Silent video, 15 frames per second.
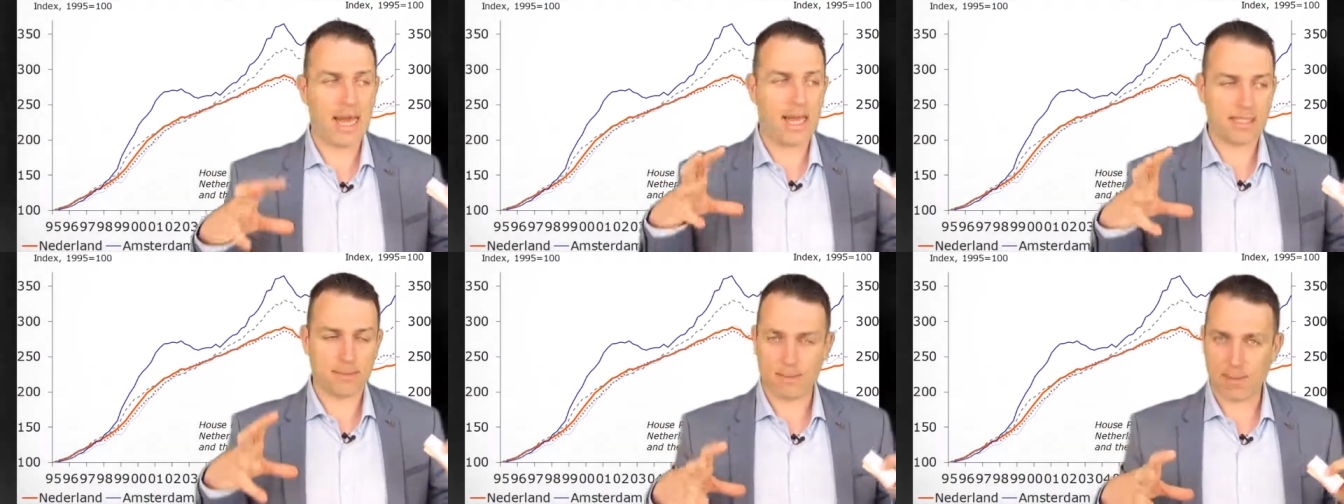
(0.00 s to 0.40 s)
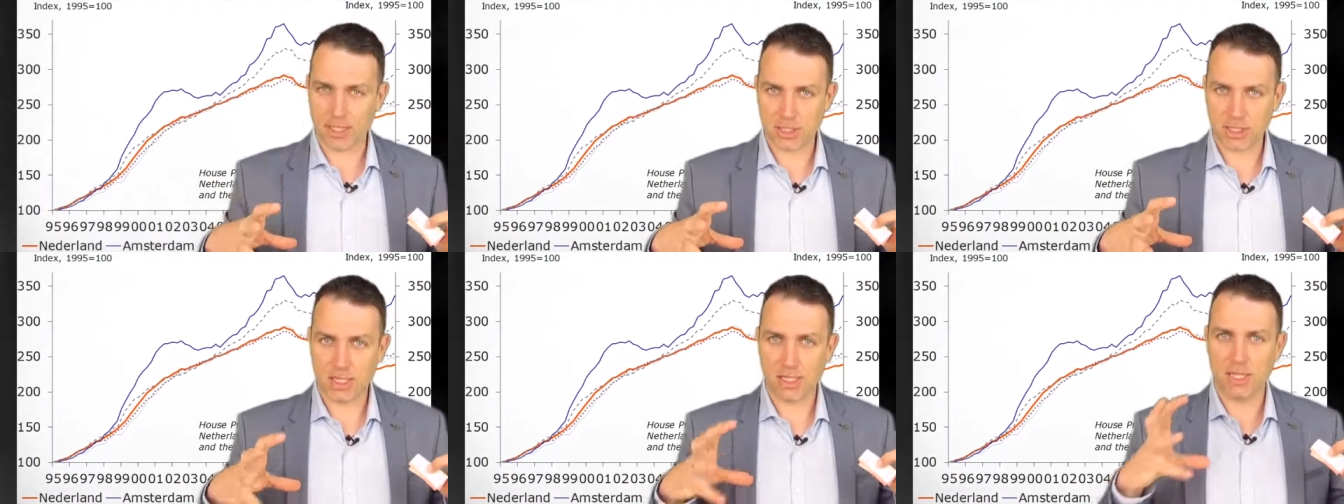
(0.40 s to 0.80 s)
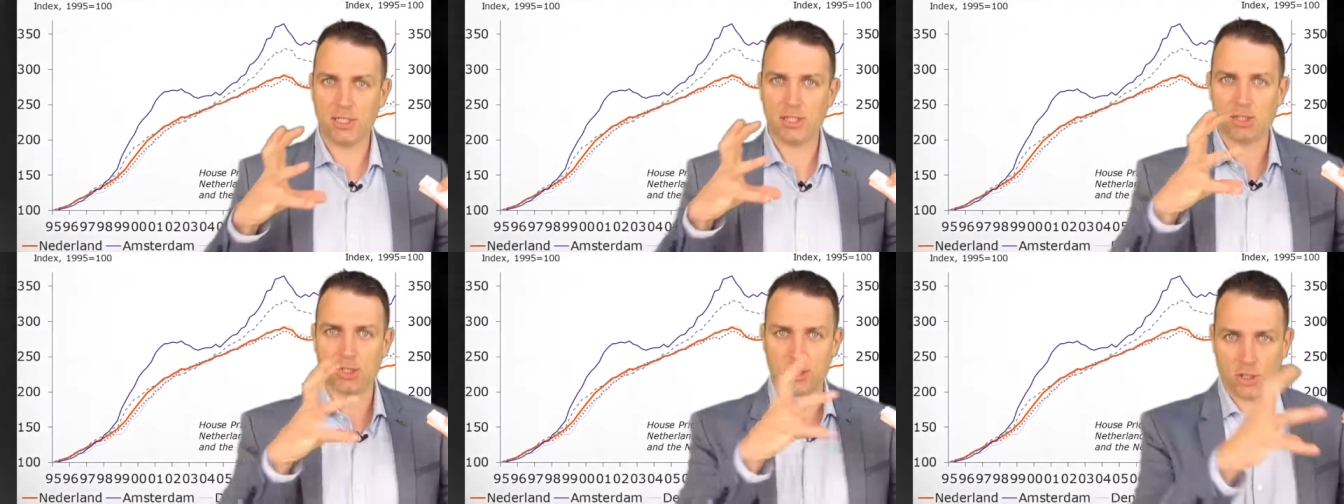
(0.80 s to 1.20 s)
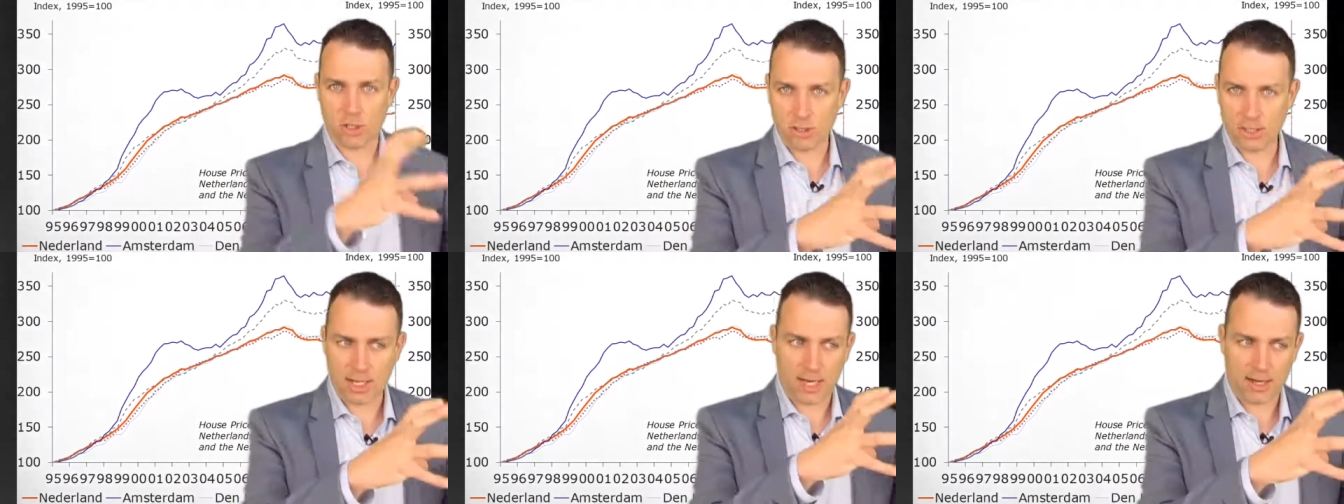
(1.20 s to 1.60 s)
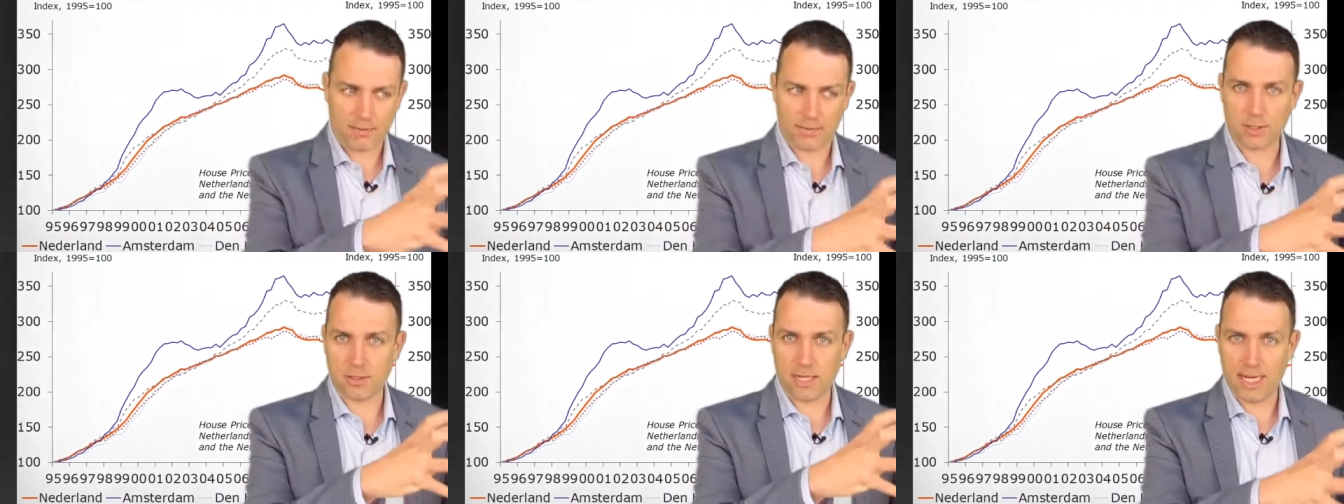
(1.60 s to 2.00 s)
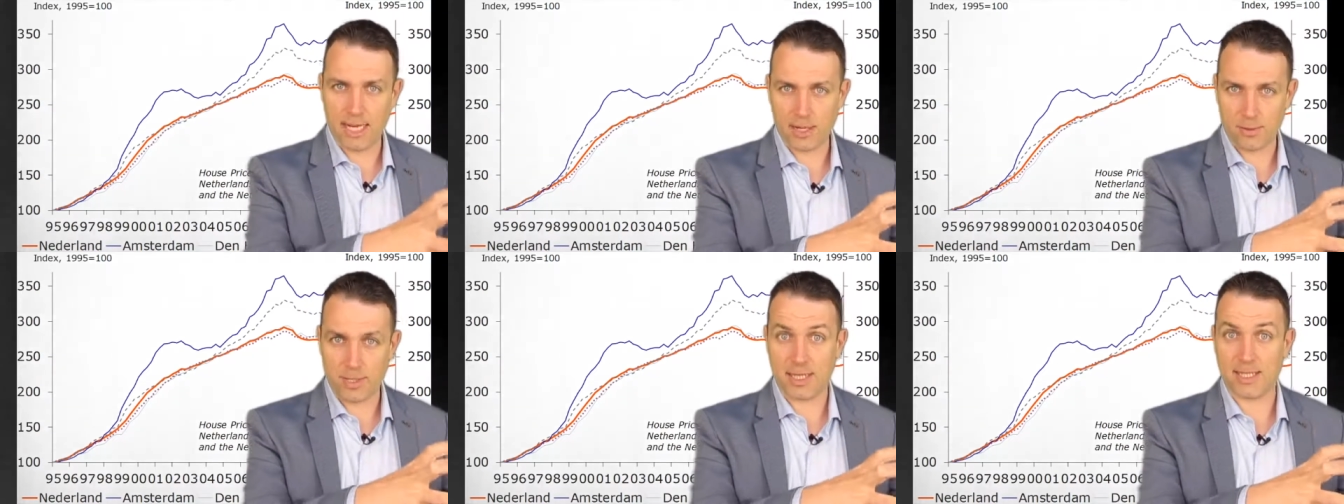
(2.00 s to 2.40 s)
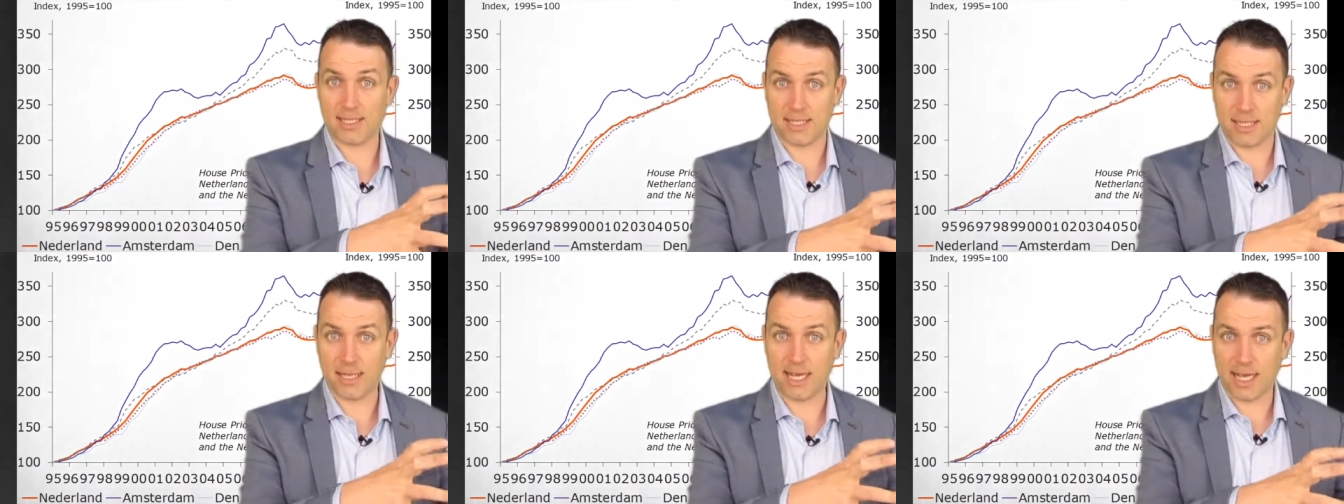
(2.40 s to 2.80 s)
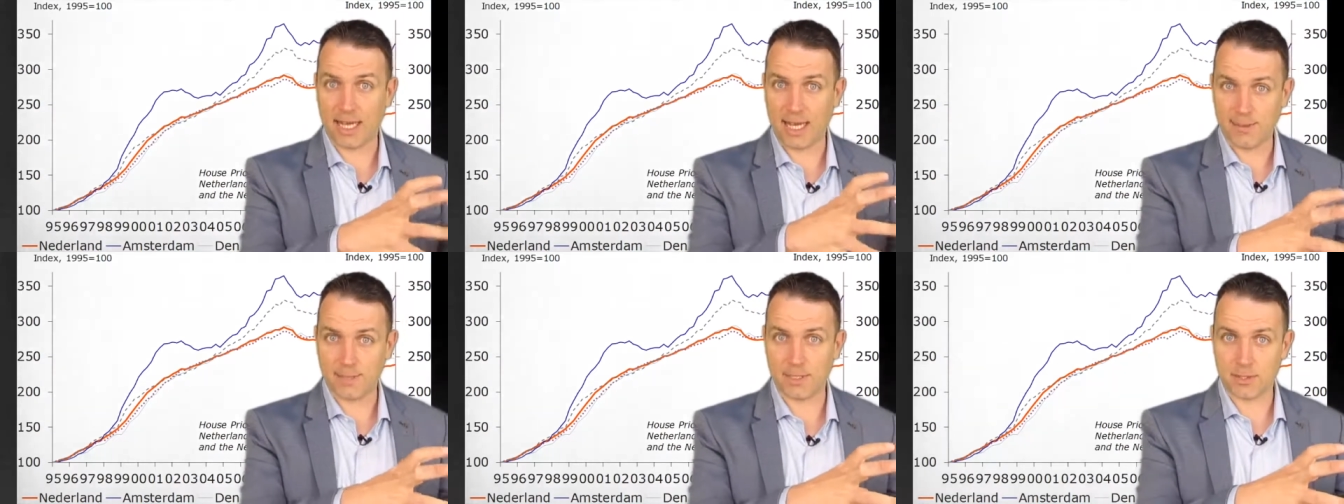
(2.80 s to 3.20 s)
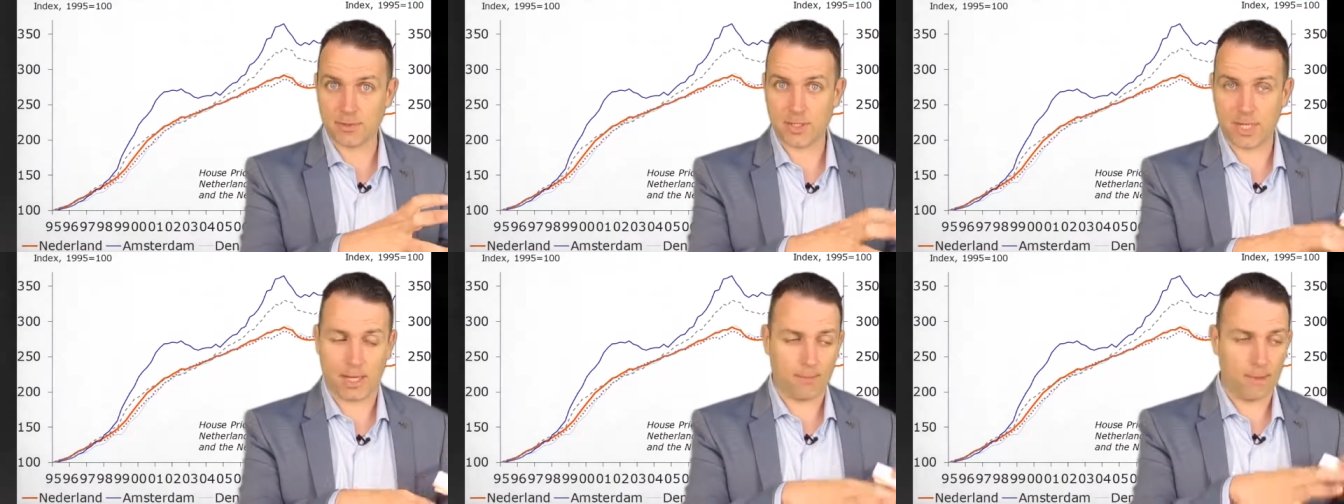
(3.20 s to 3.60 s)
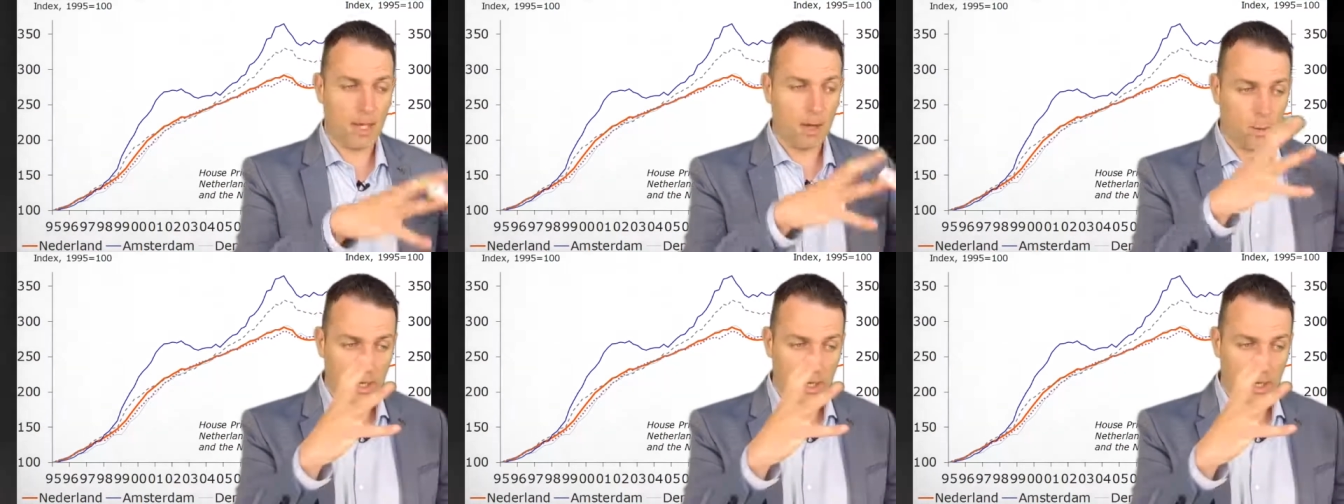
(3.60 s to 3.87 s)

especially in sought after areas like Amsterdam,